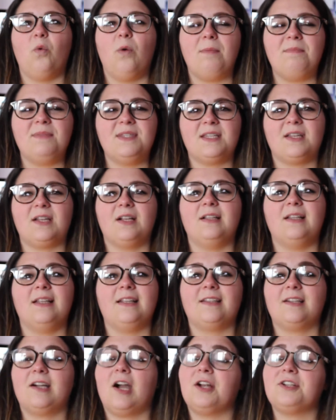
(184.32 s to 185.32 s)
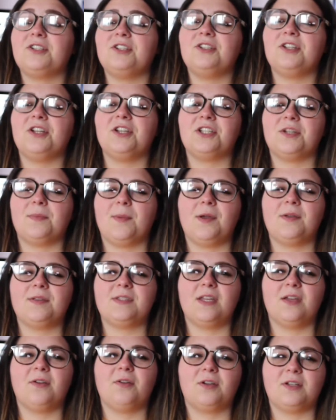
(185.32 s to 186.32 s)
whimsical and cartoonish
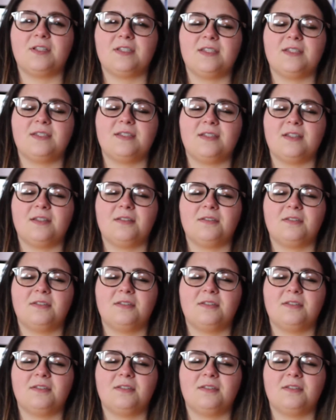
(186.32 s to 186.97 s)
about it, because it's,